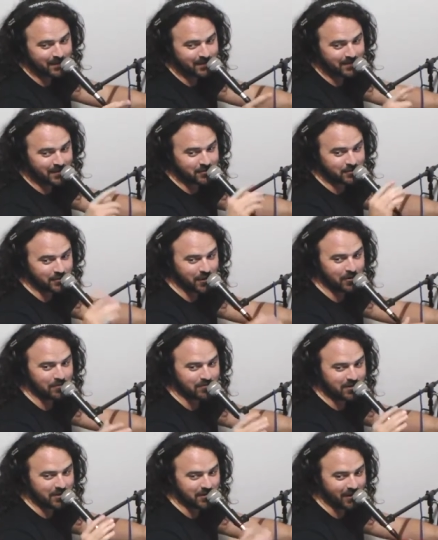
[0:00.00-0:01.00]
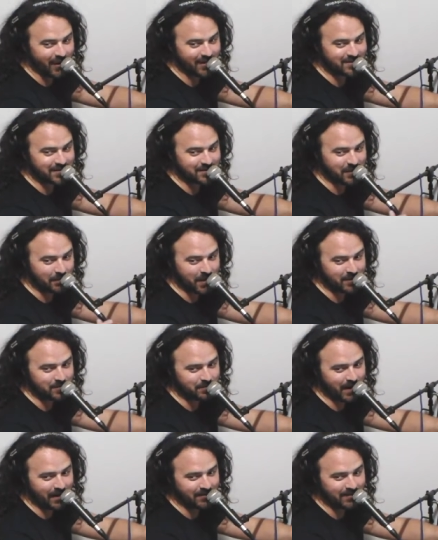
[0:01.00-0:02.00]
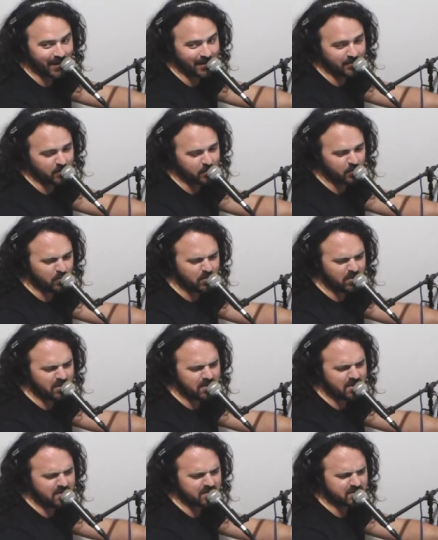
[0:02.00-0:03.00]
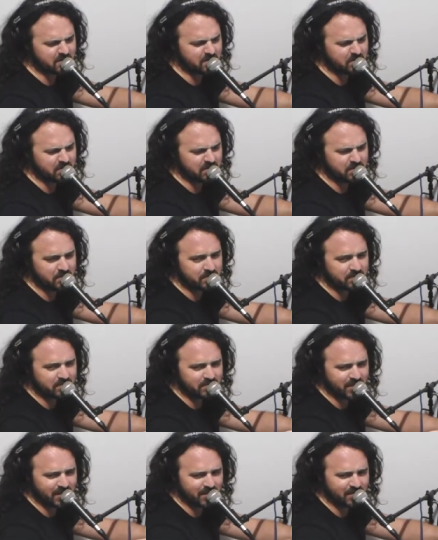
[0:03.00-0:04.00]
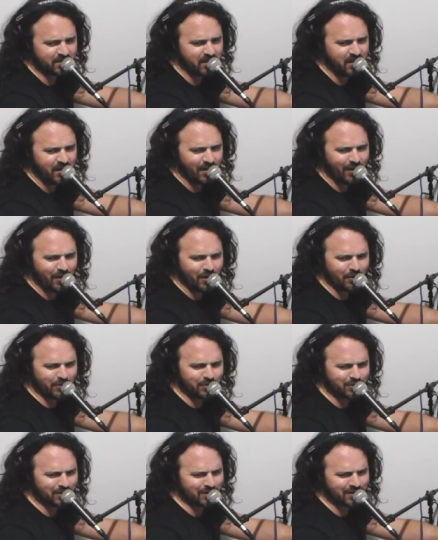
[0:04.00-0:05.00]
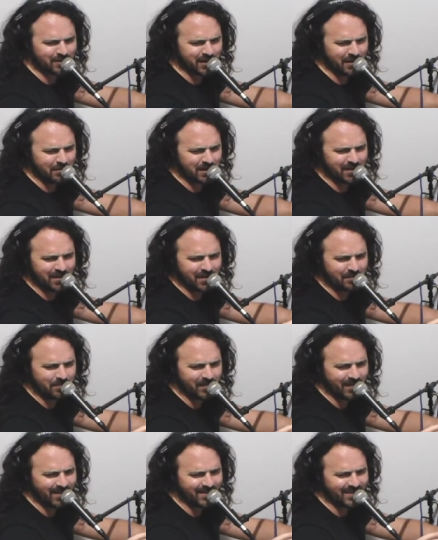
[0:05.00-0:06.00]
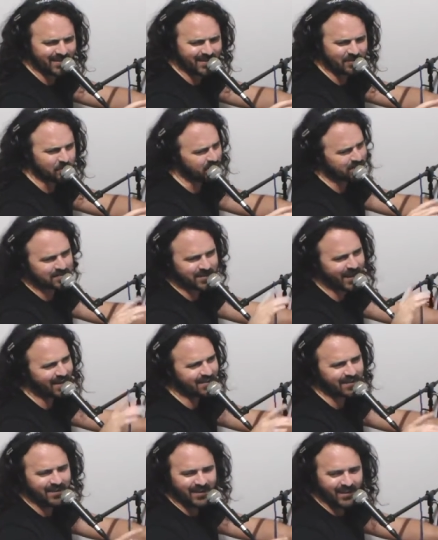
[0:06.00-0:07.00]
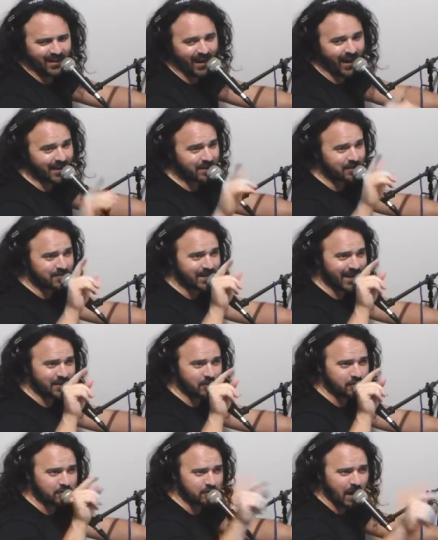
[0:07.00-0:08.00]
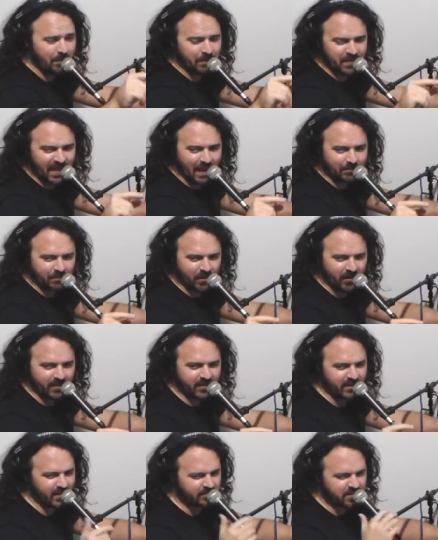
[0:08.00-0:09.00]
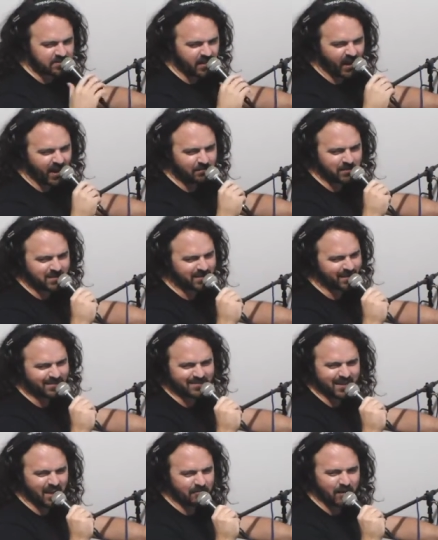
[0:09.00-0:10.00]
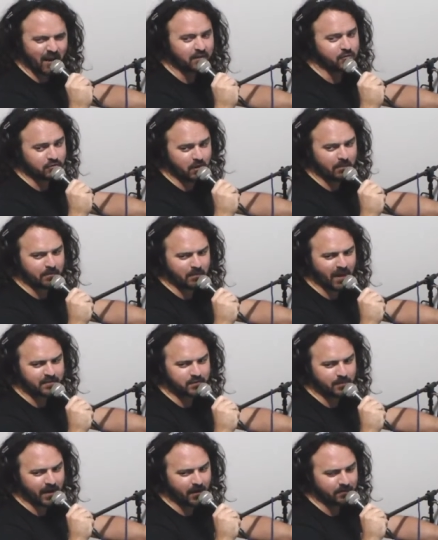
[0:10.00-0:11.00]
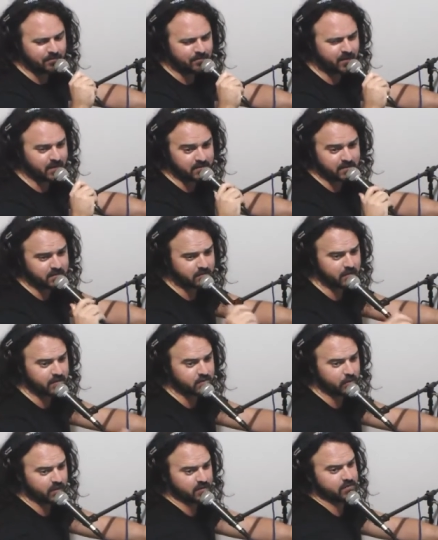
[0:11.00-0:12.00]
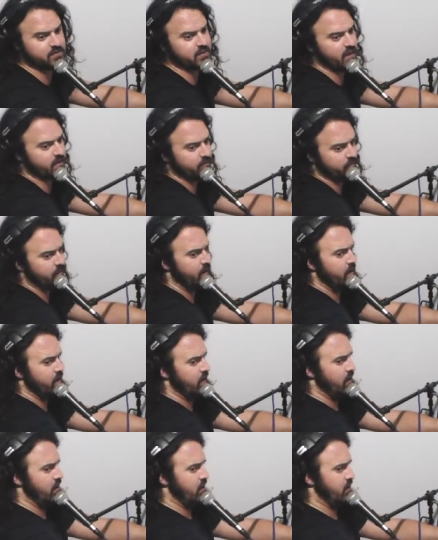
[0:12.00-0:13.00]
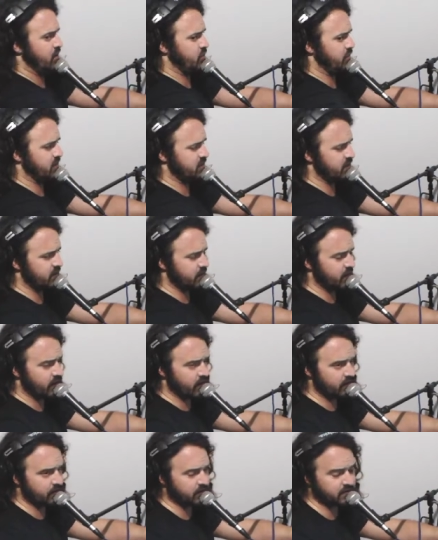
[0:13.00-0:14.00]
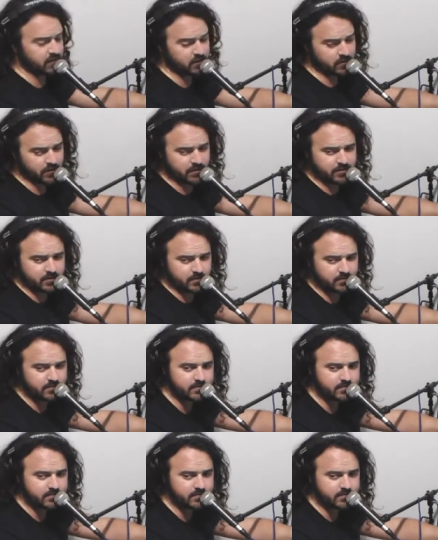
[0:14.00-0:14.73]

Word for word: They show Colossus on Magic Mountain and the worst blue screen ocean coming up on it, which that. I that grew up in that park, and every time it, I grew up in Magic Mountain because it's it's where you sent, it's where you sent thirteen uh, year olds